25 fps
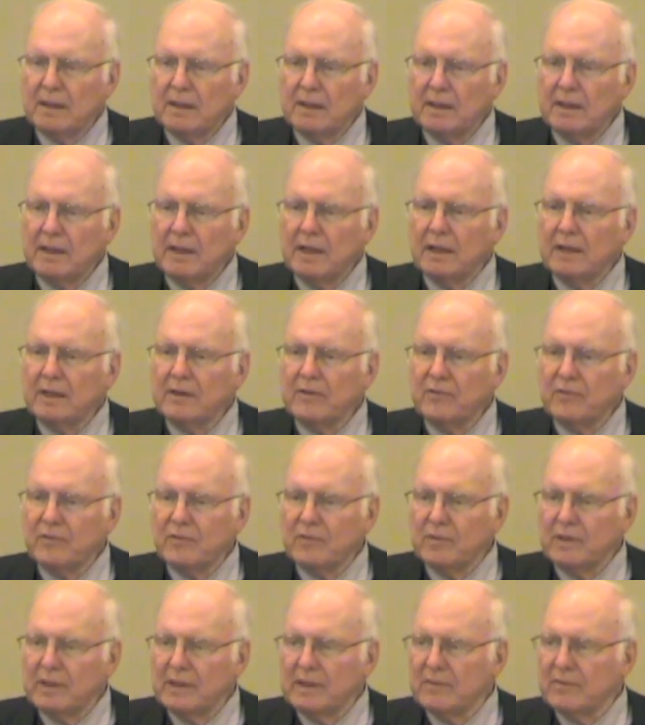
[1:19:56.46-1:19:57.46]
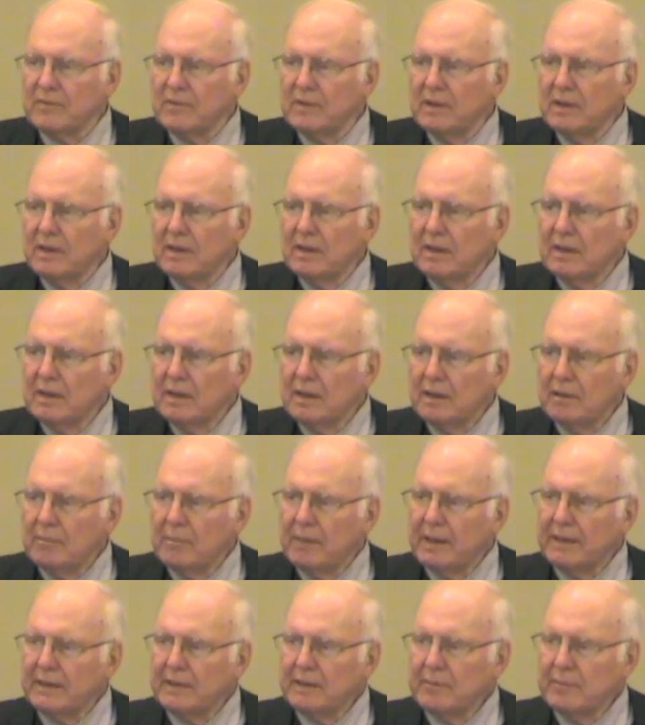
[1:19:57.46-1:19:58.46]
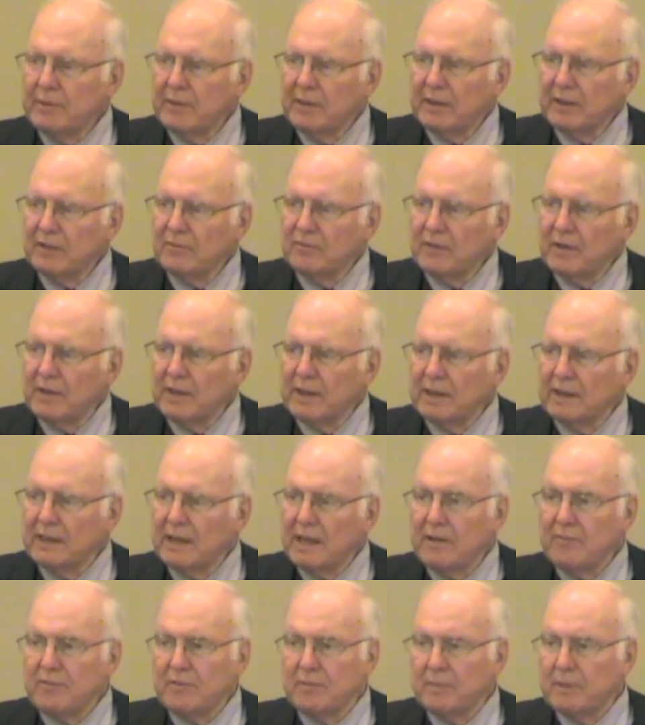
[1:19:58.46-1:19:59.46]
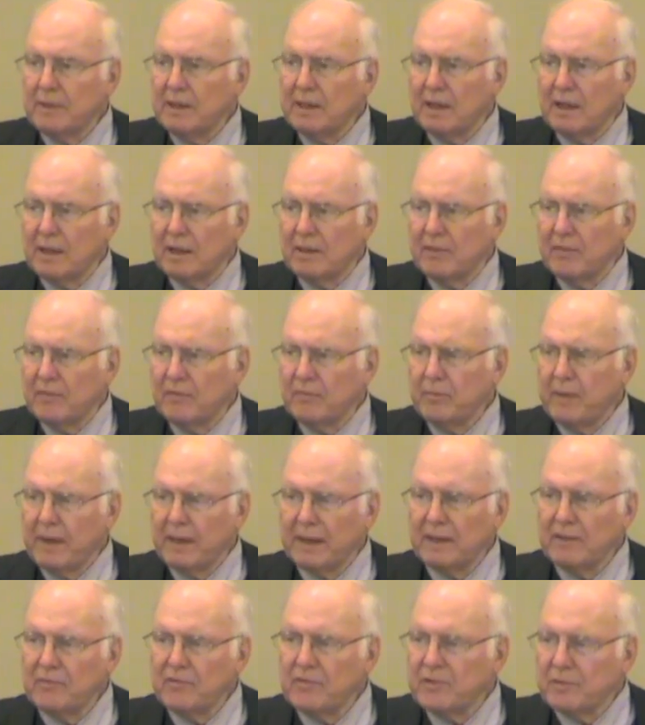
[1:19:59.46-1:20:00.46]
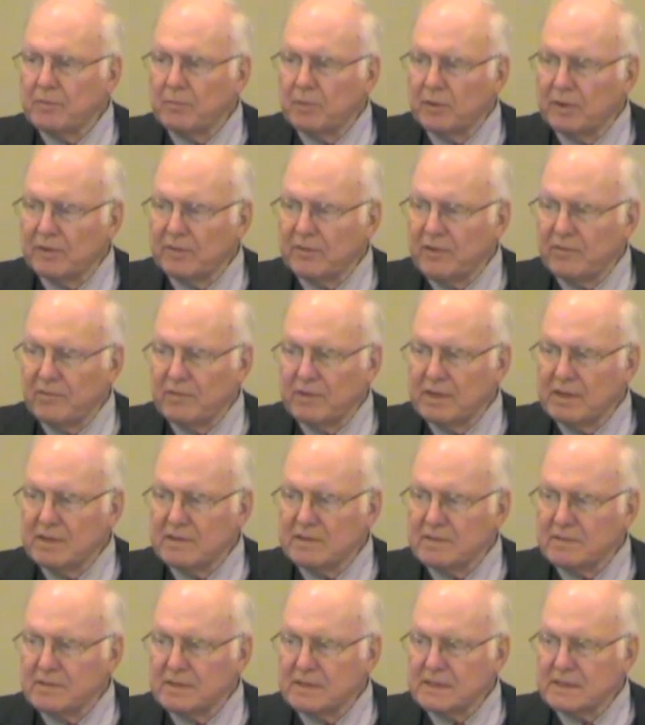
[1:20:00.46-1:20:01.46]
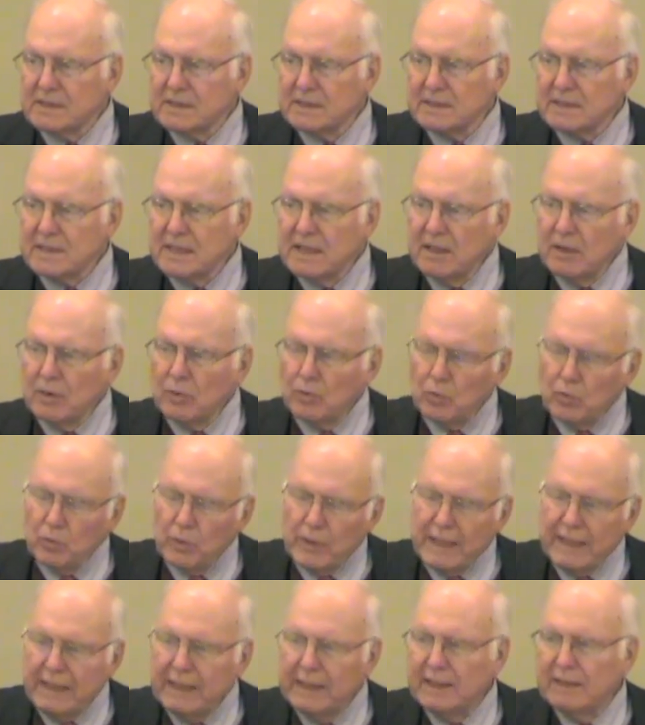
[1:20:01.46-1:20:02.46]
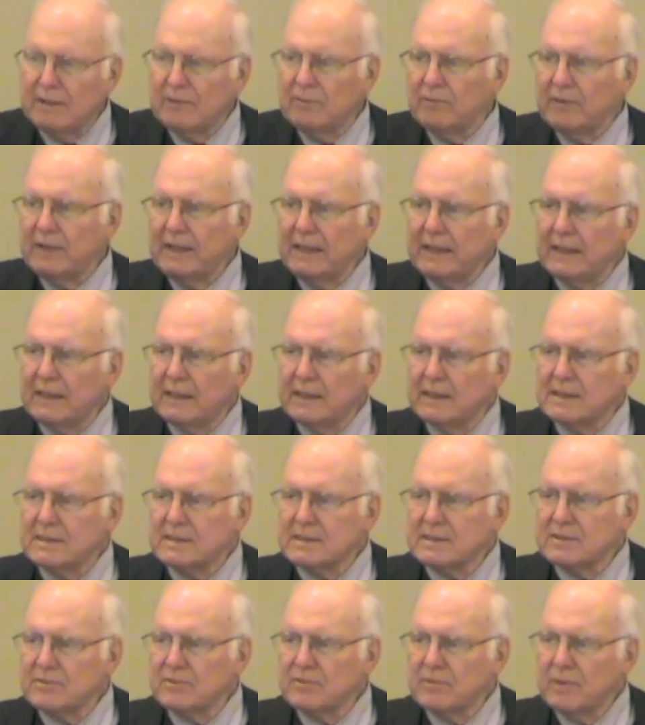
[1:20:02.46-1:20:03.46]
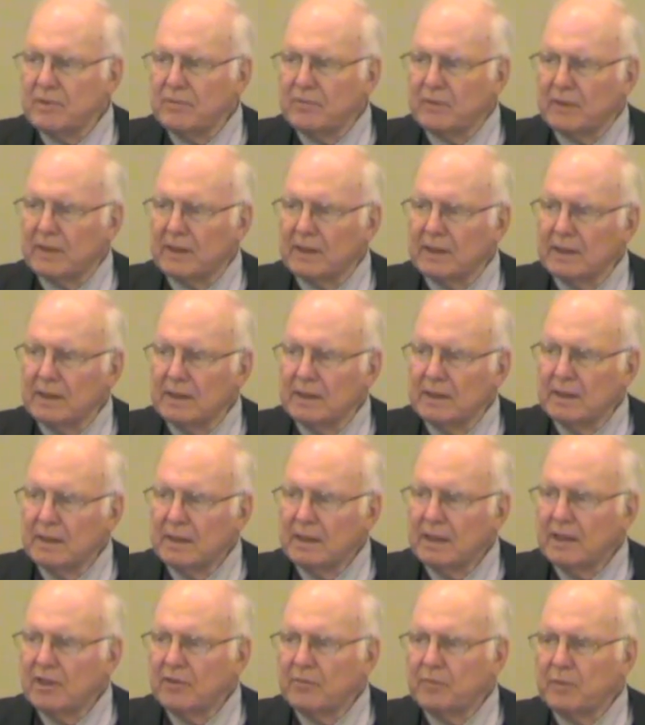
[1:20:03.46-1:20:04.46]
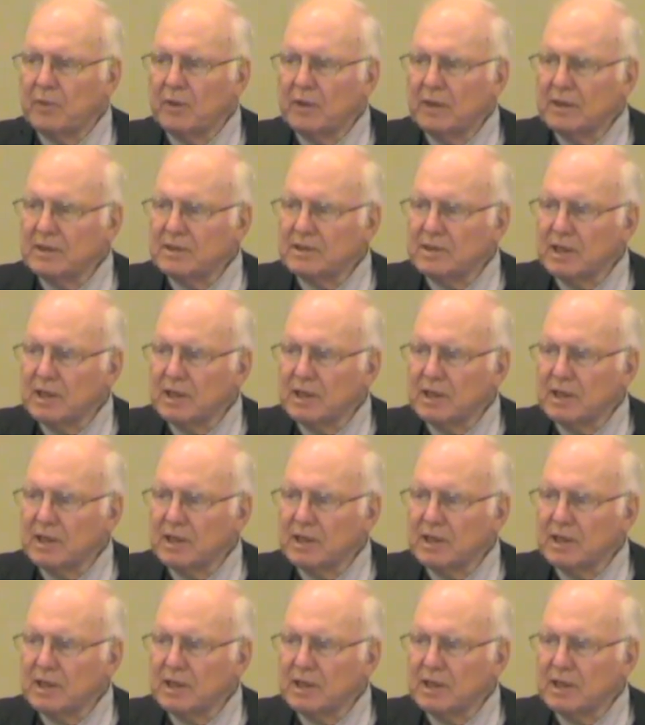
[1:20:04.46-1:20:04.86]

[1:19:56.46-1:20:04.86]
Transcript: young historians about the American founding. David McCullough, this magnificent book, 1776. Read it. It's terrific. In his book on